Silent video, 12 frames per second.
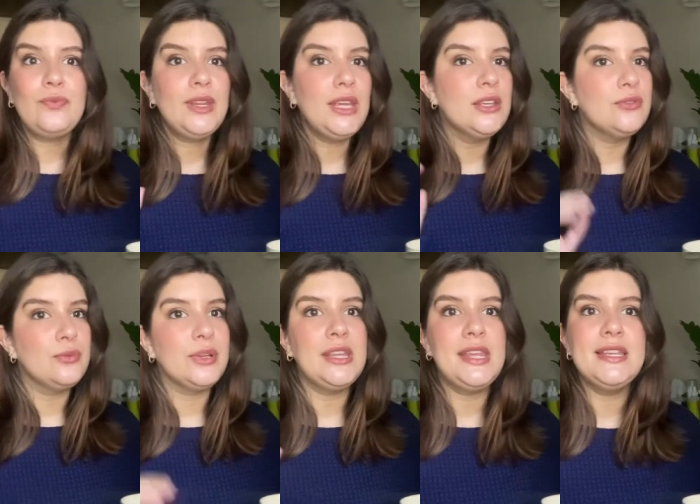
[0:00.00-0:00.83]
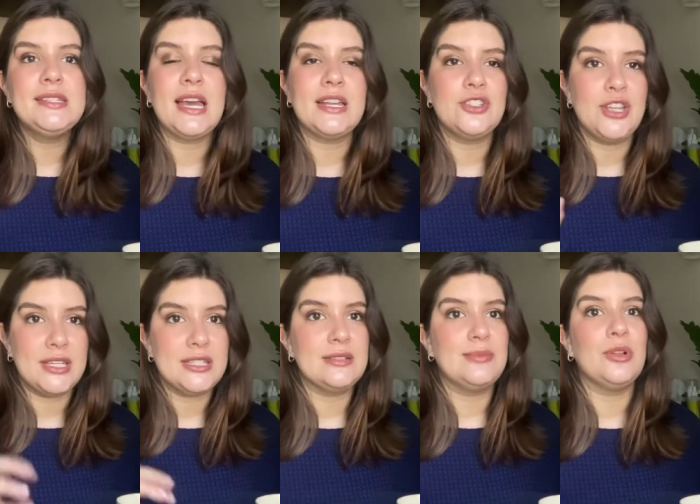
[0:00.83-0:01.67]
in really
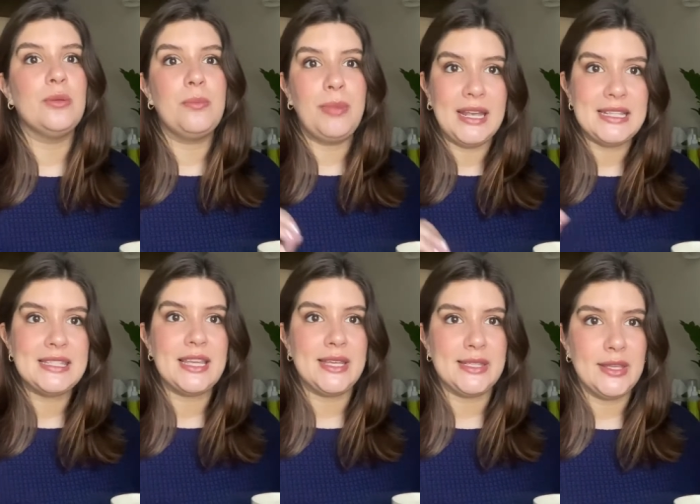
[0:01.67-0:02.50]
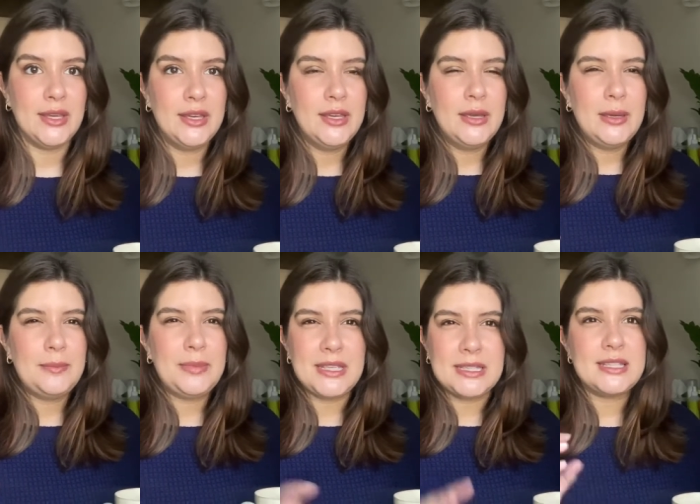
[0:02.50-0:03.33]
digestible bite-sized
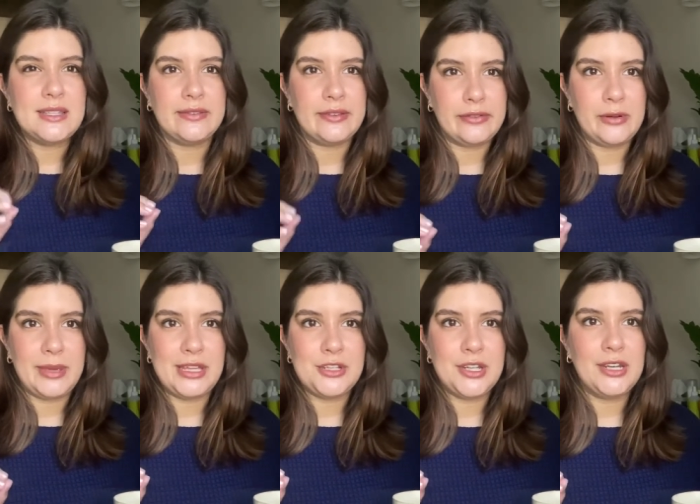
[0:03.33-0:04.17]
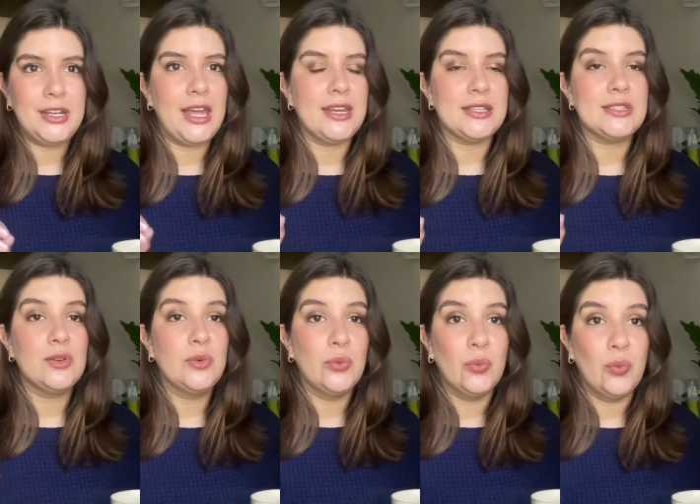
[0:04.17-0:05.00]
pieces of information and it's
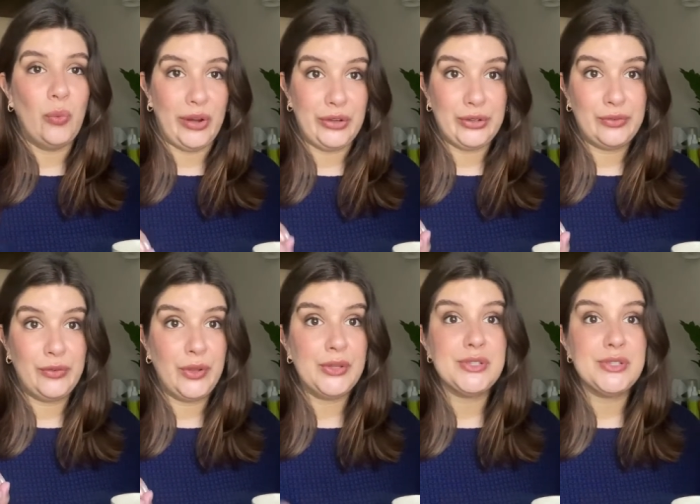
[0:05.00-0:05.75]
wonderful.